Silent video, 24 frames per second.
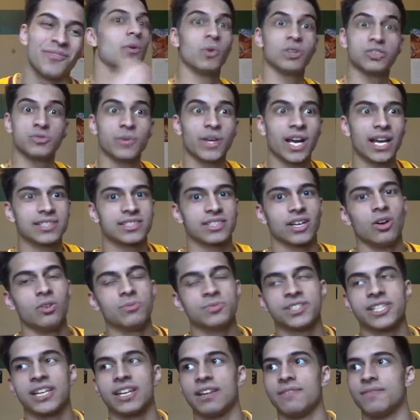And once we got to
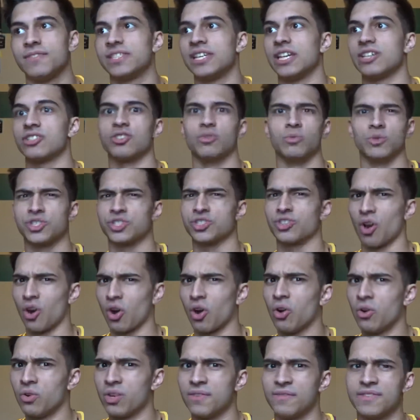Homestead Invitational, which is our
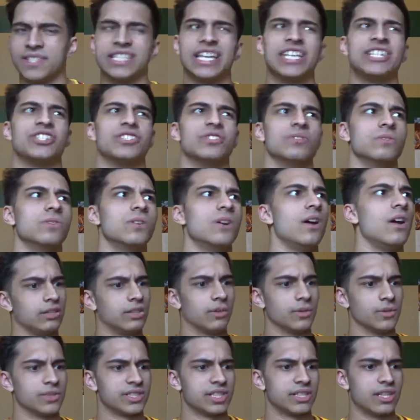own invitational,
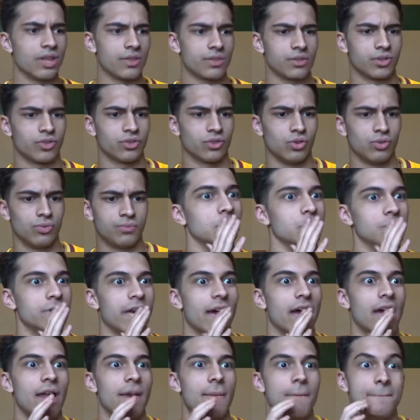there was another group
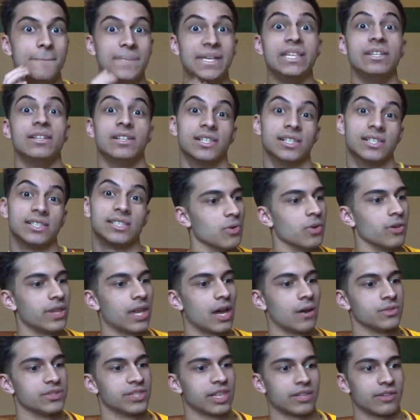that beat us. And
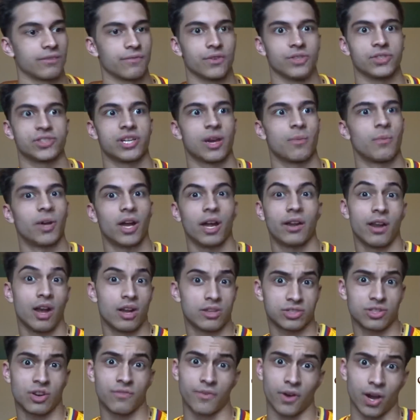that was like the first time we got
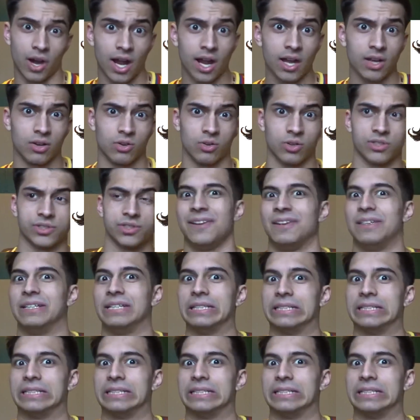knocked off our high horse.